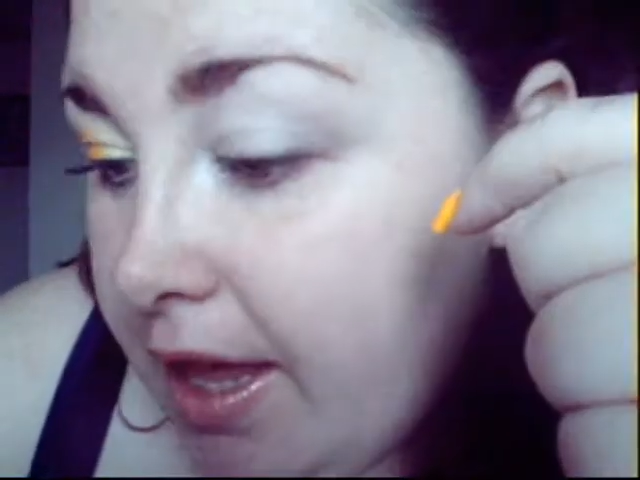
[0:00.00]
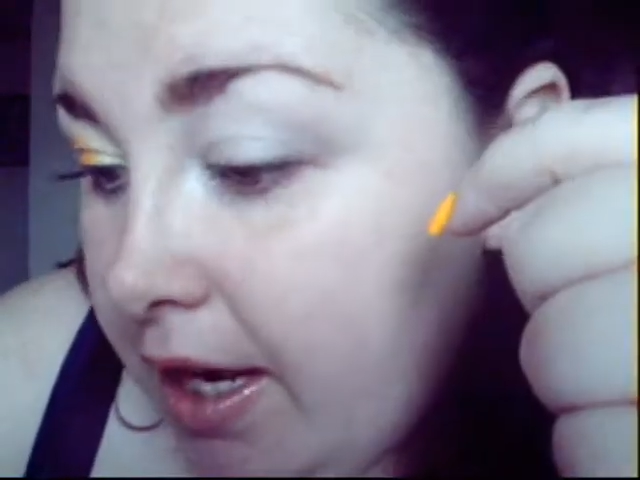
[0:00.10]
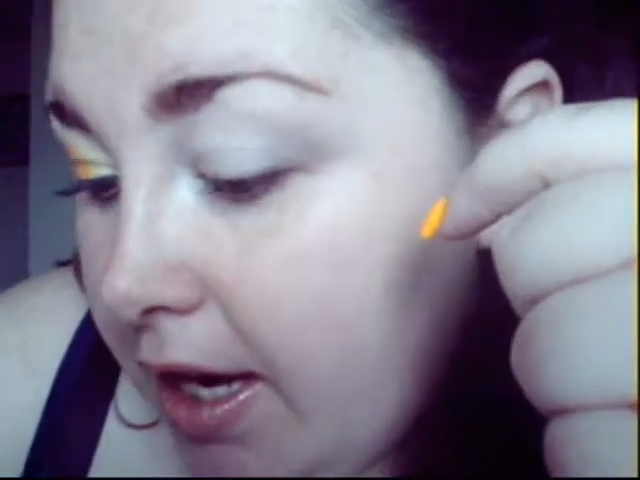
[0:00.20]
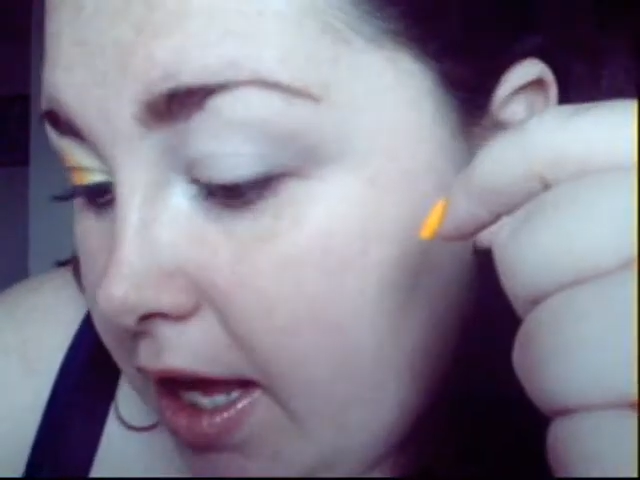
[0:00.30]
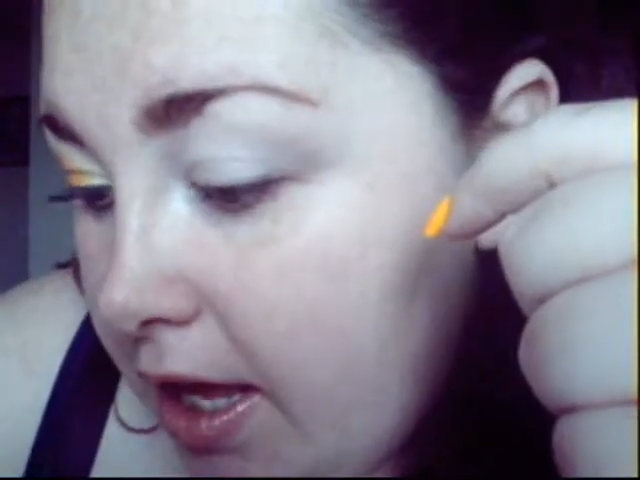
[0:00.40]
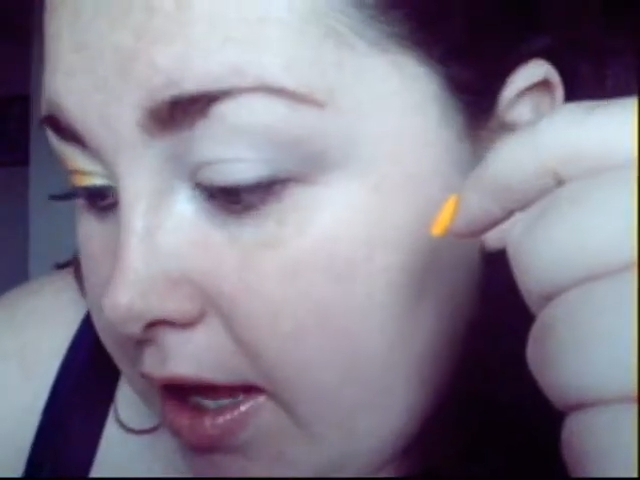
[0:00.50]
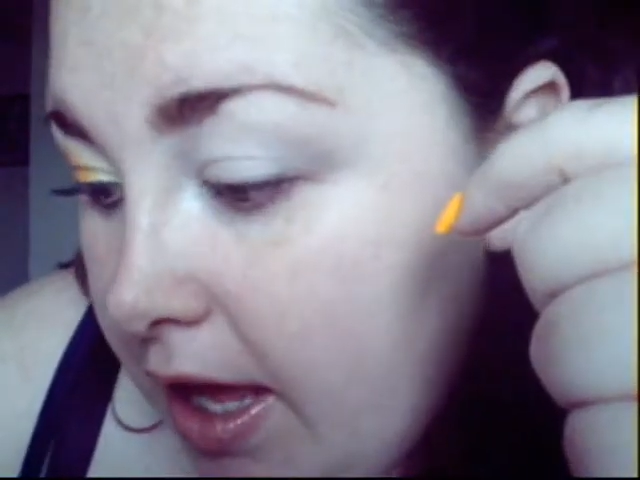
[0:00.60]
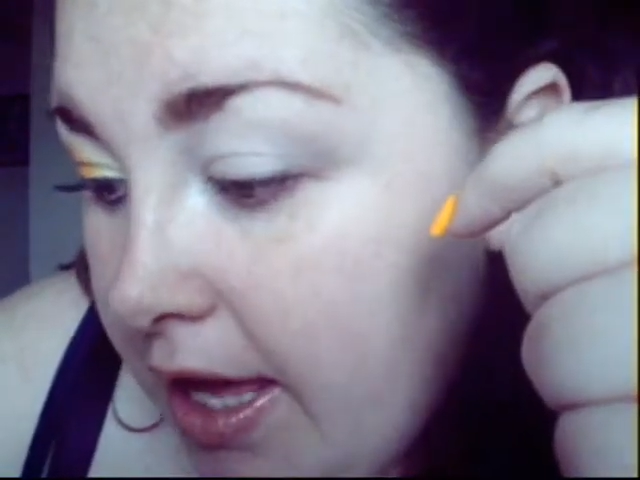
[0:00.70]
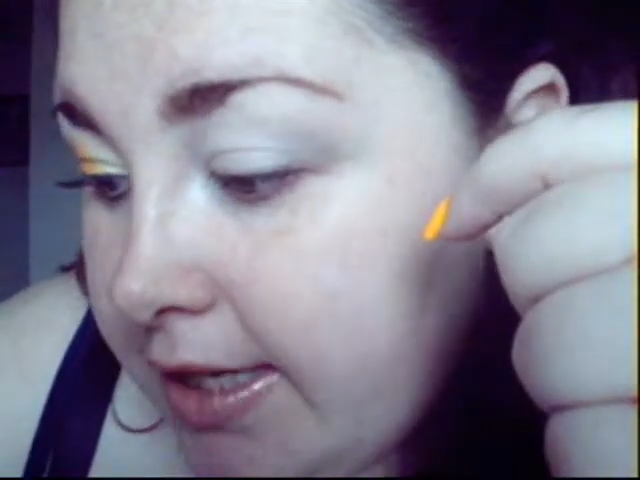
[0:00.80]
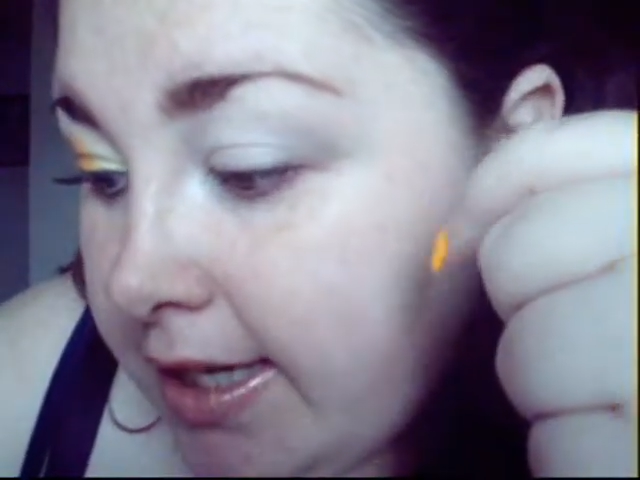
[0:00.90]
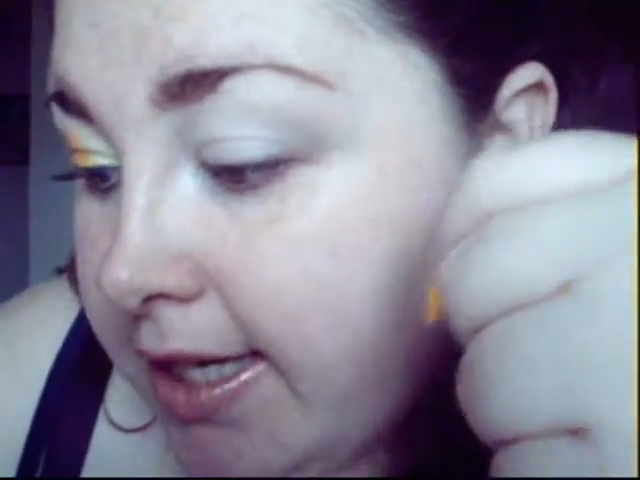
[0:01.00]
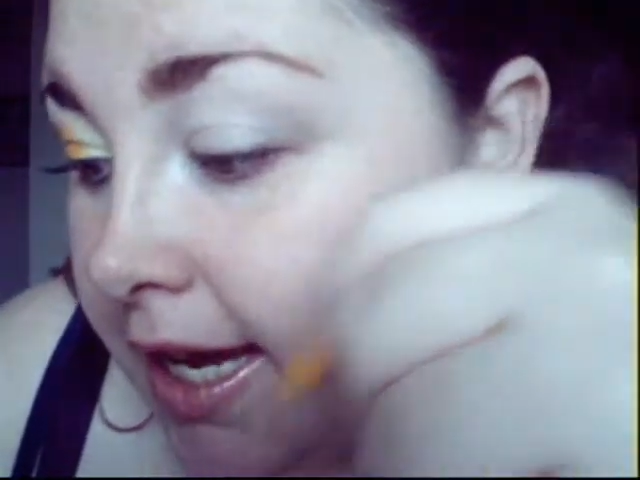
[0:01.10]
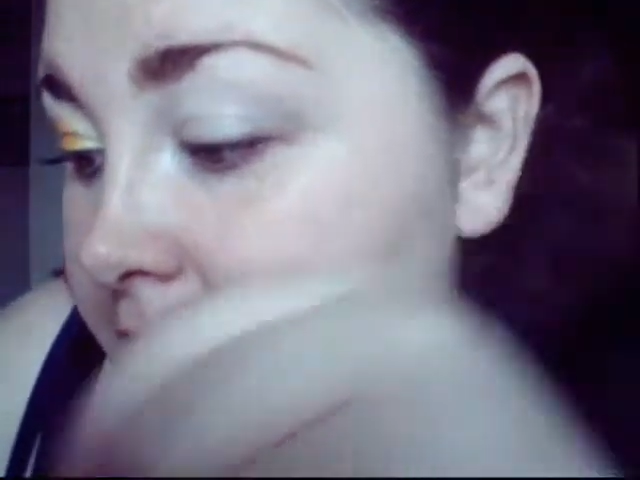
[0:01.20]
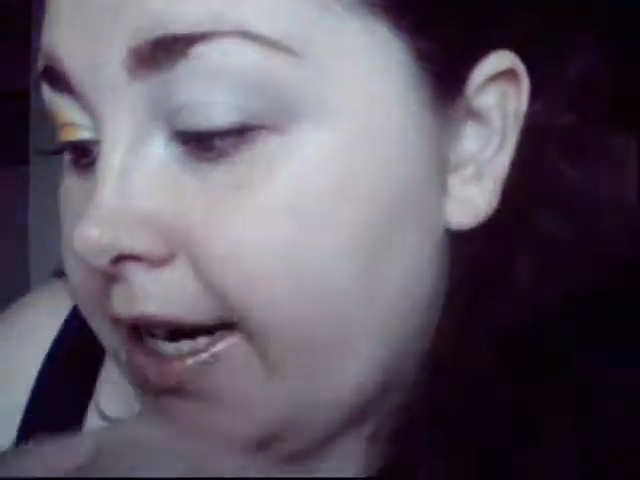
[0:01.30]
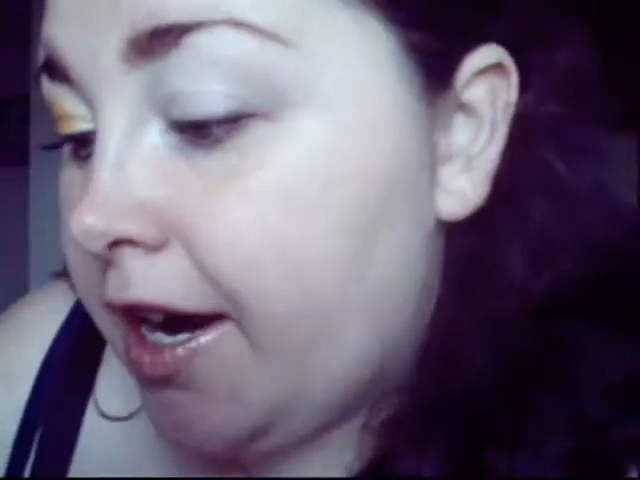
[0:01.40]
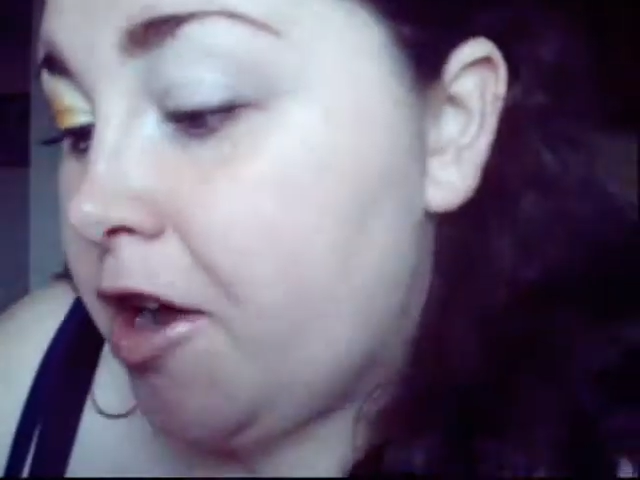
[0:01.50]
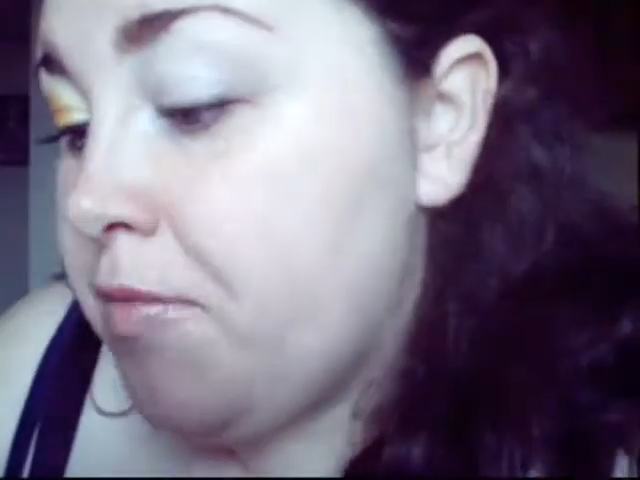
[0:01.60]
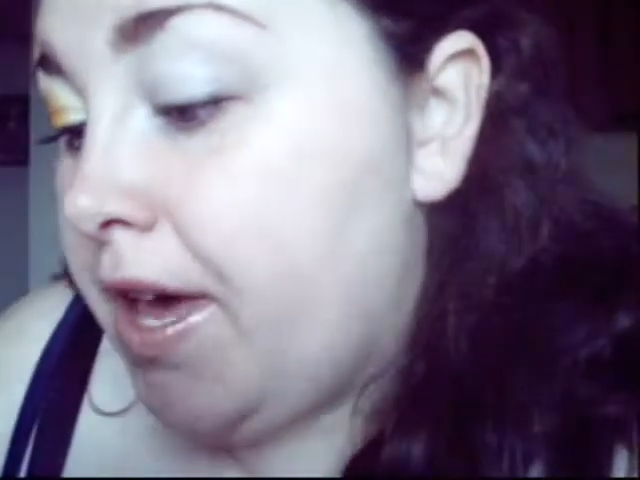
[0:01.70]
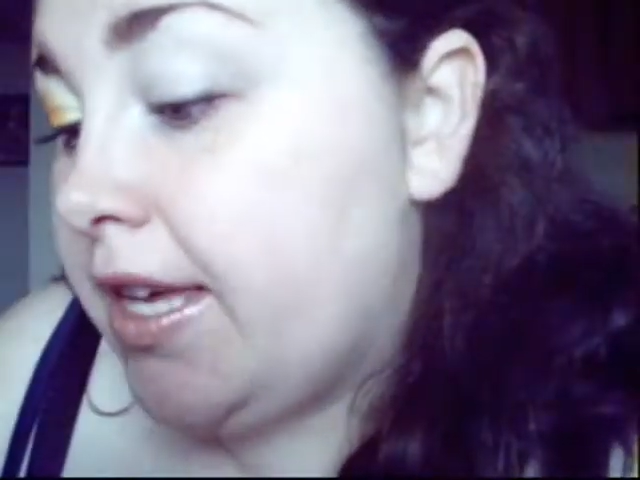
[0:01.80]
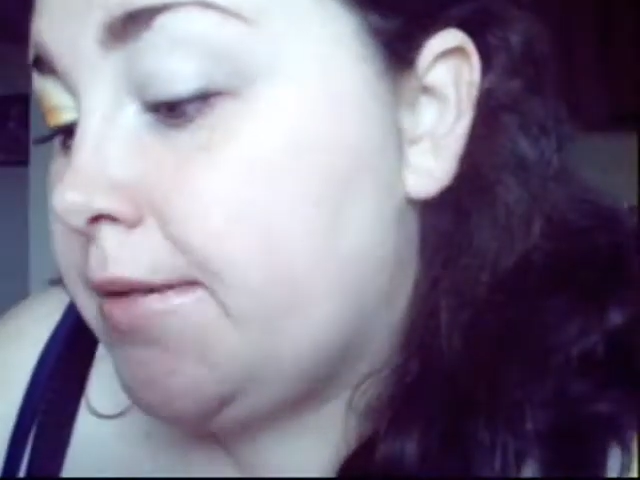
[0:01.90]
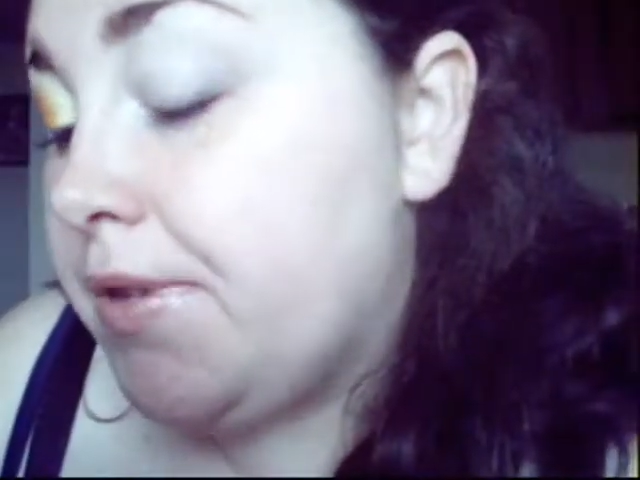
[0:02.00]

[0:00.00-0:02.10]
and as a secondary base,